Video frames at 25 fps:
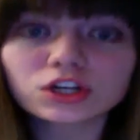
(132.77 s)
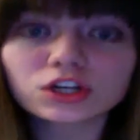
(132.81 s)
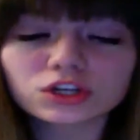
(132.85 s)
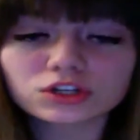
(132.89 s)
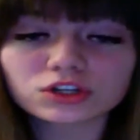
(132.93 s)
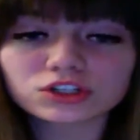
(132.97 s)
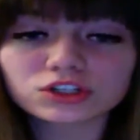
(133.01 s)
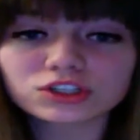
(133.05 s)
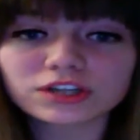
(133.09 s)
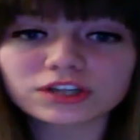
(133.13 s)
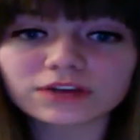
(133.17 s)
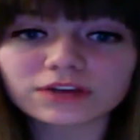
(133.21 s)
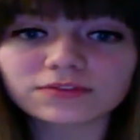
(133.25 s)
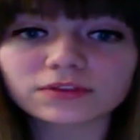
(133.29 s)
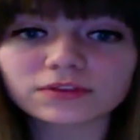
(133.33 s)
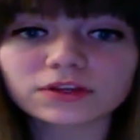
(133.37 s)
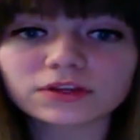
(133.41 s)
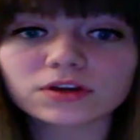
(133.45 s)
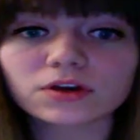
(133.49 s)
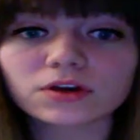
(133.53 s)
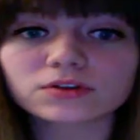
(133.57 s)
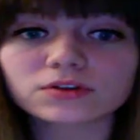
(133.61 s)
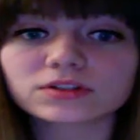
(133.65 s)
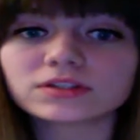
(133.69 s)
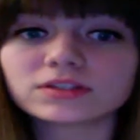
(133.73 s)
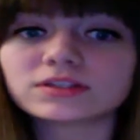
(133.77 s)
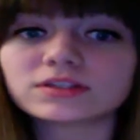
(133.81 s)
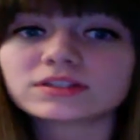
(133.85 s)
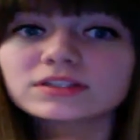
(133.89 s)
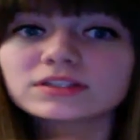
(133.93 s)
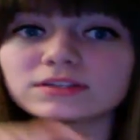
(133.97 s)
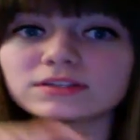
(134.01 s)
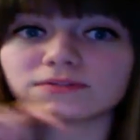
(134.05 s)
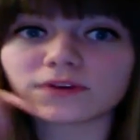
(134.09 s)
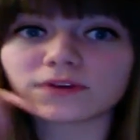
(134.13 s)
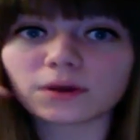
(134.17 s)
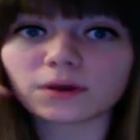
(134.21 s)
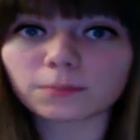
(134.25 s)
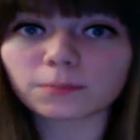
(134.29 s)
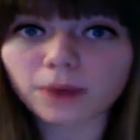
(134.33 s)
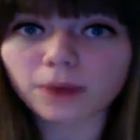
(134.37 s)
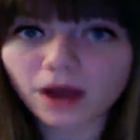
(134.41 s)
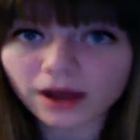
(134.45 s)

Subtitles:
you should definitely go to the Disney Film